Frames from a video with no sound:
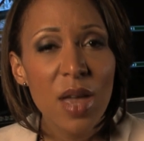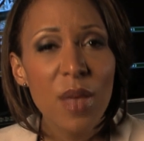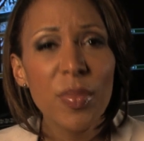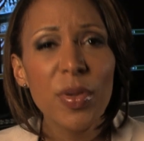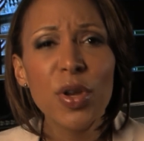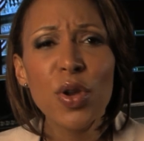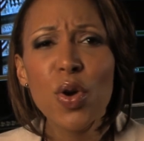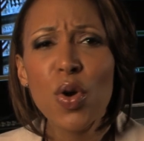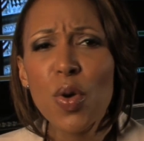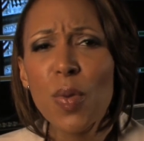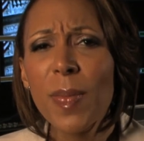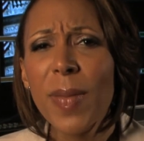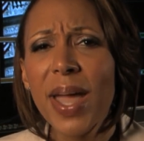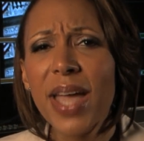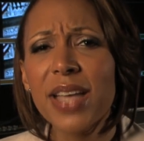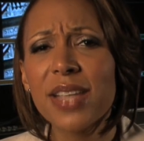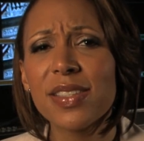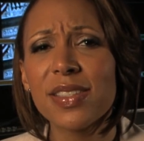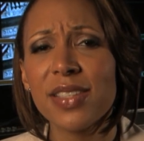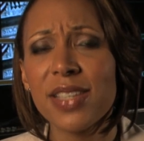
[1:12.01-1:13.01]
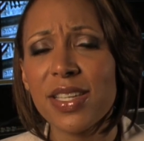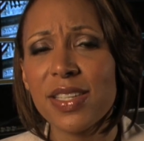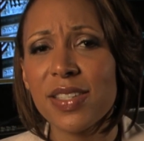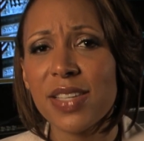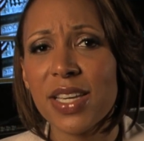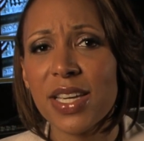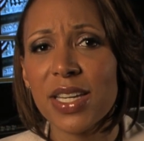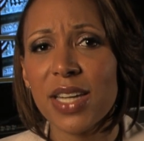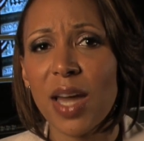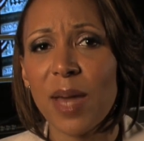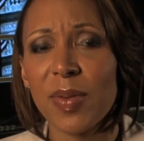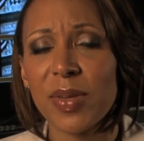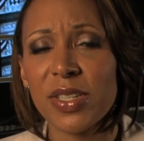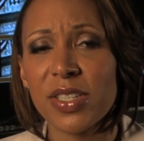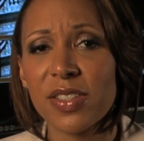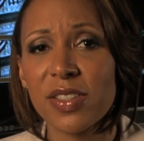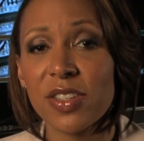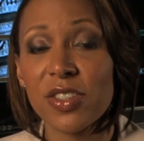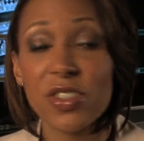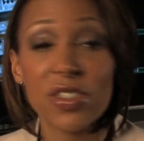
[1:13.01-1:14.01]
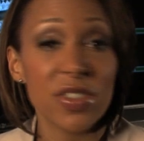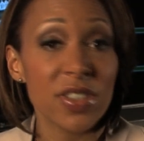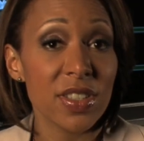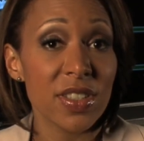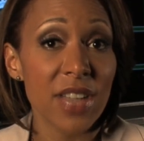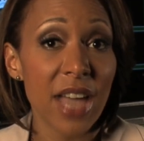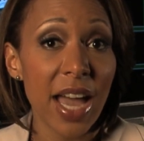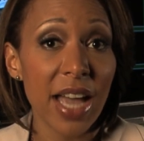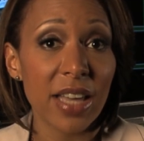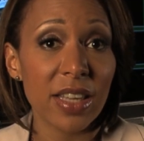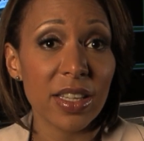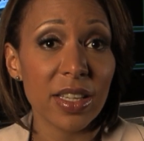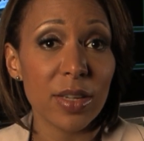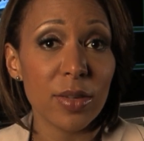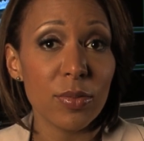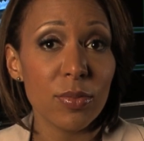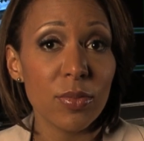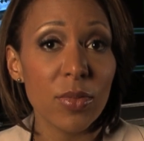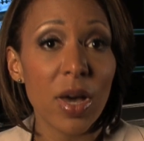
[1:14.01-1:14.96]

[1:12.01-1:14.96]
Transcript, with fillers: But who makes these economic decisions exactly?